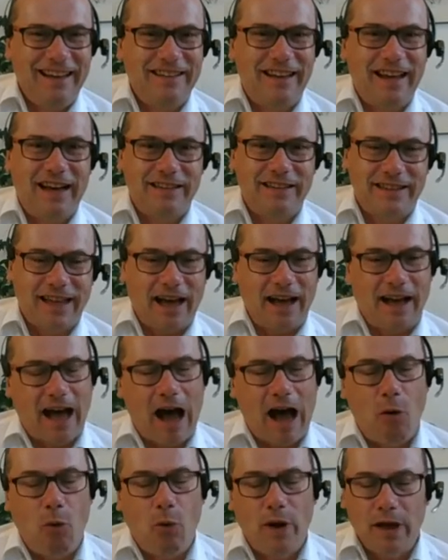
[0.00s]

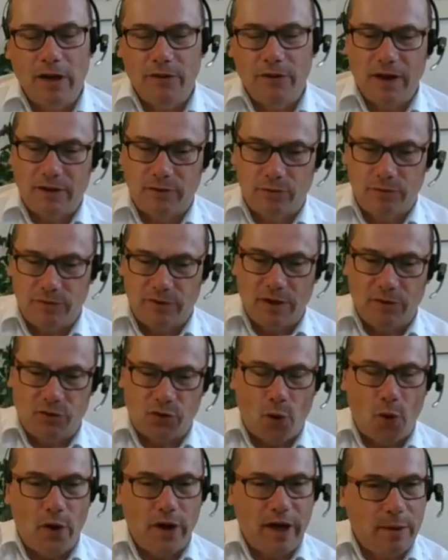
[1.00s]
The
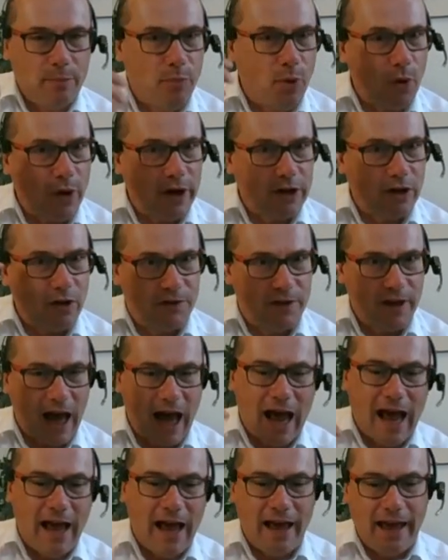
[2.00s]
turning point of
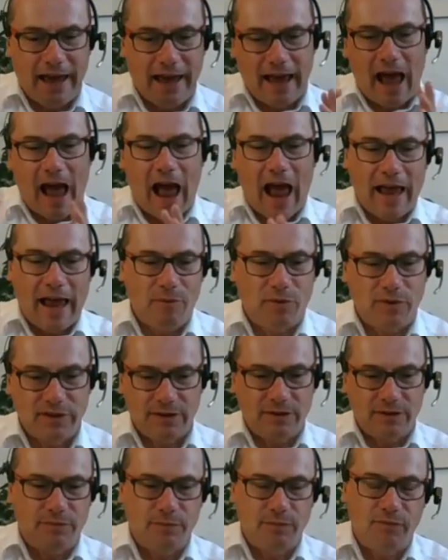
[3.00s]
the eye was
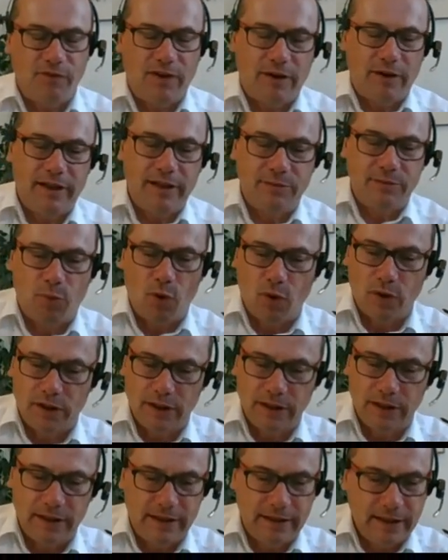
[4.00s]
a very
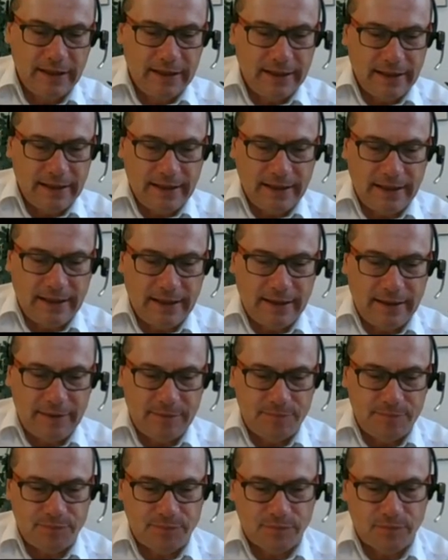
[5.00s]
important
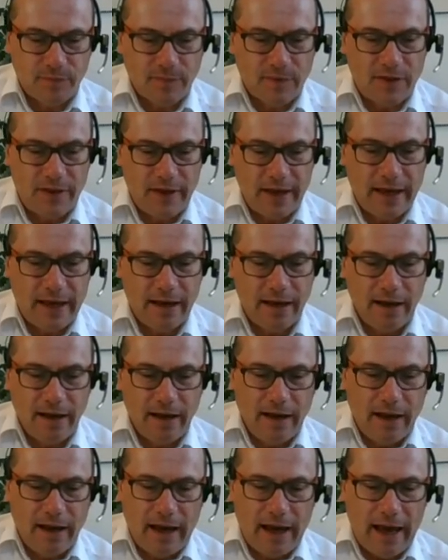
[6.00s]
thing,
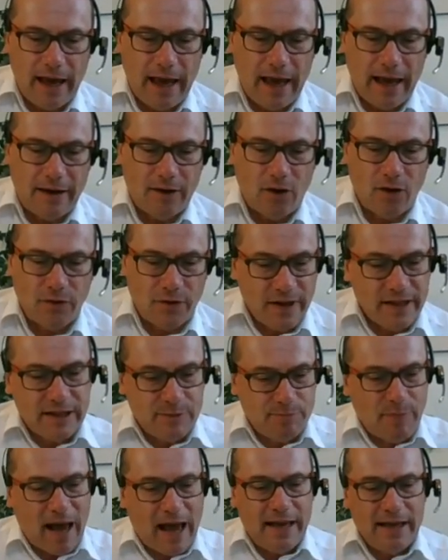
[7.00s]
and on this
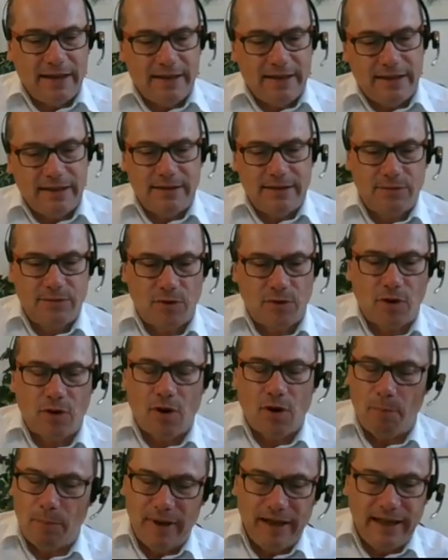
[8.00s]
basis,
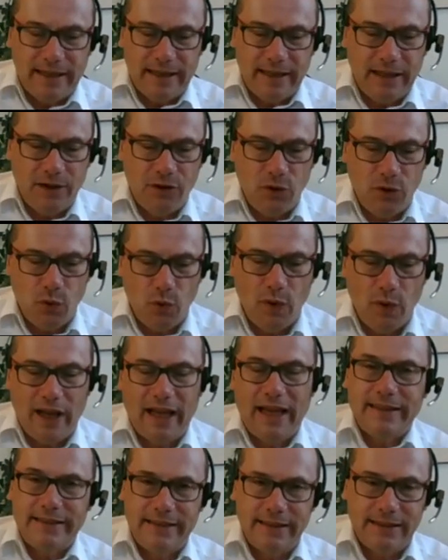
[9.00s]
completely new
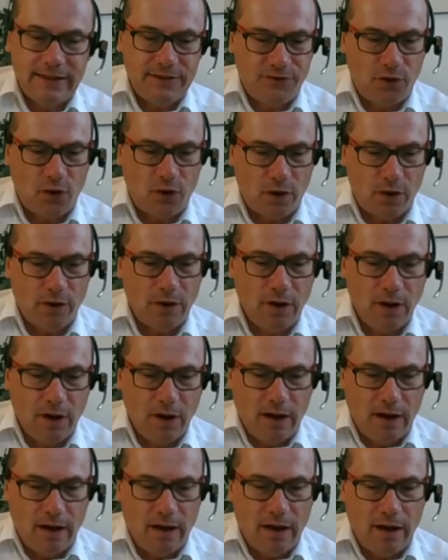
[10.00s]
lenses for
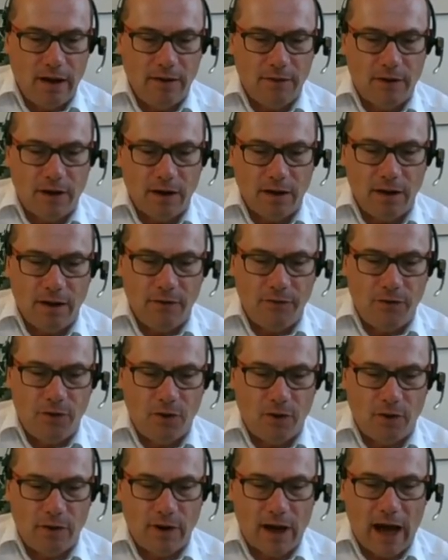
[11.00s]

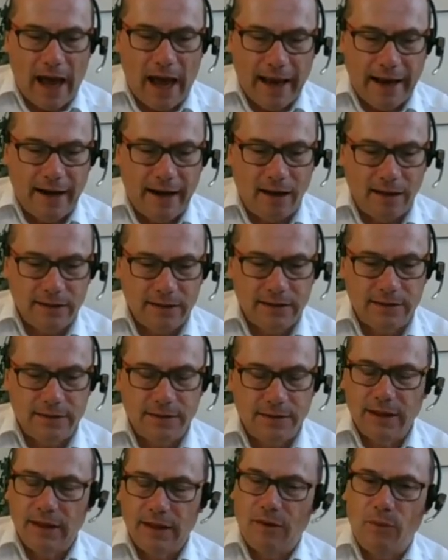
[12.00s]
eyeglass
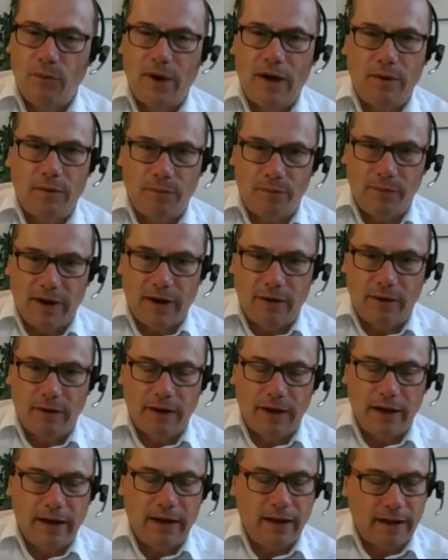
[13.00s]

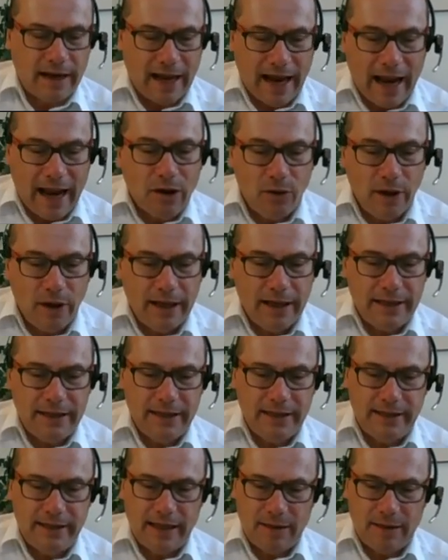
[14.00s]
were calculated